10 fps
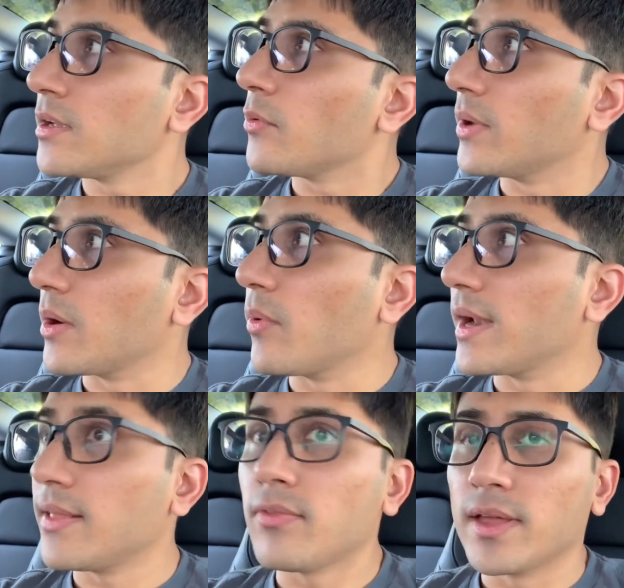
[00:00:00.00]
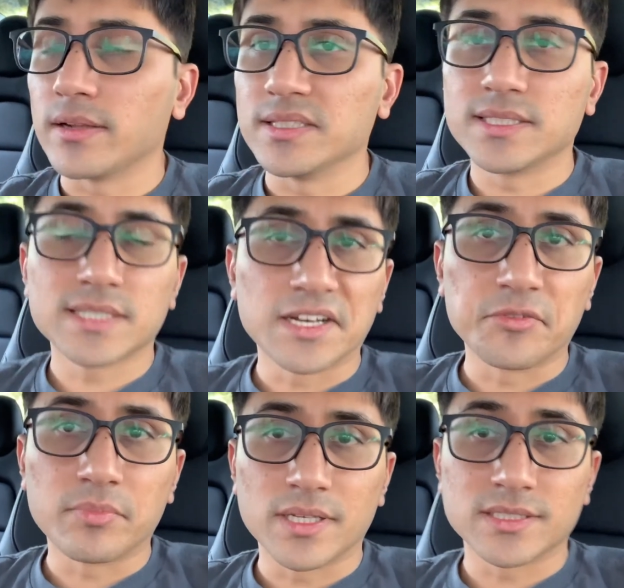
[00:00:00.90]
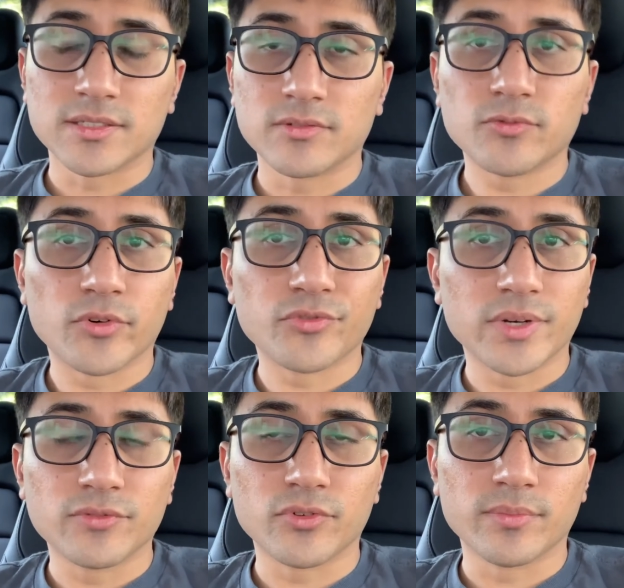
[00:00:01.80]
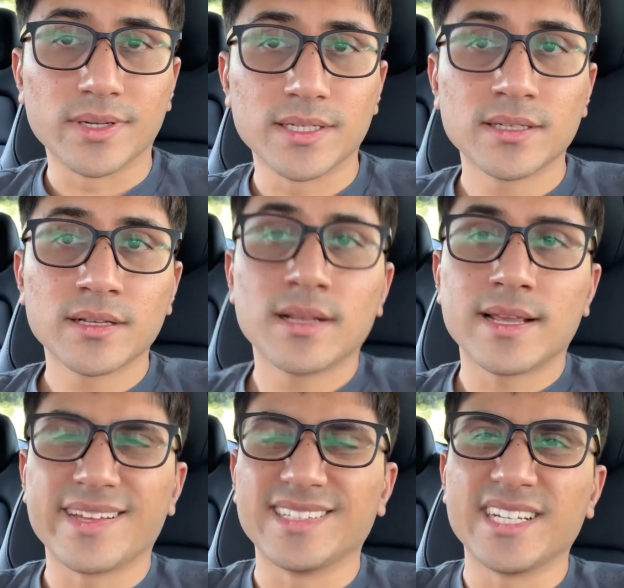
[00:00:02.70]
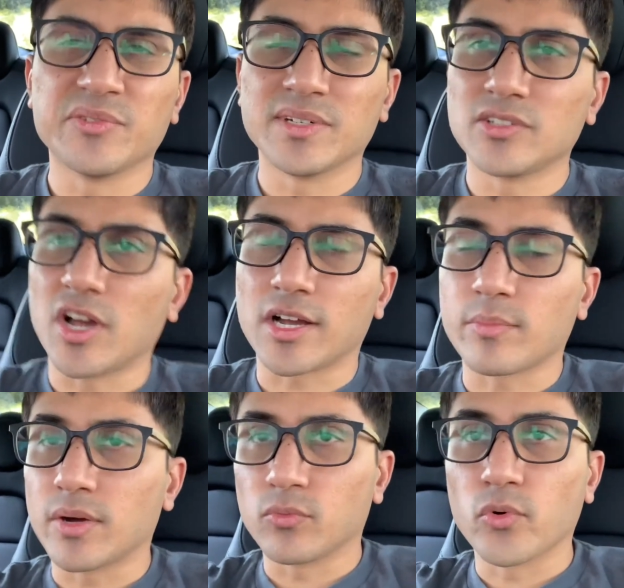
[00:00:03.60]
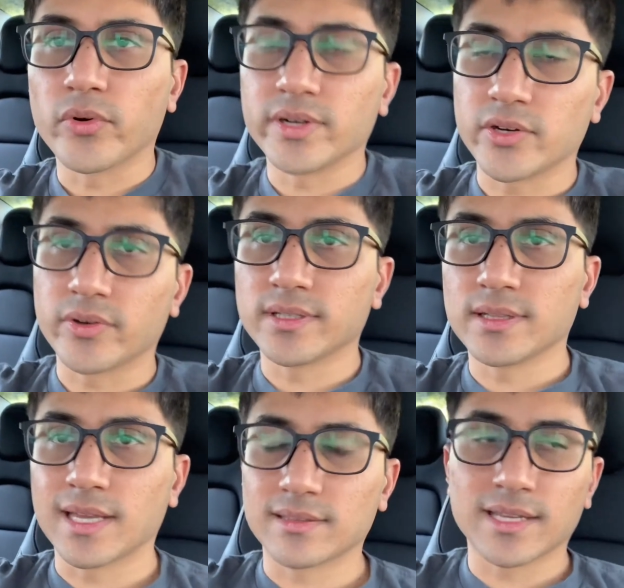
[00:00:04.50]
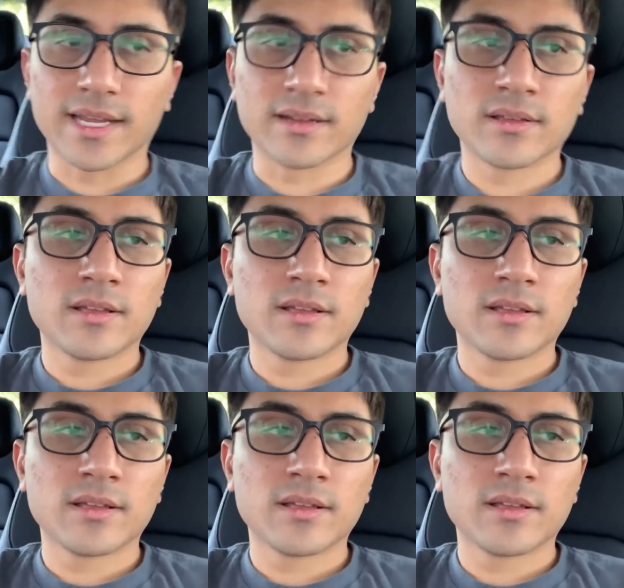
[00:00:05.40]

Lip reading: When I went in there, they just kind of replaced it for free for me, and they didn't even talk about warranty or anything like that.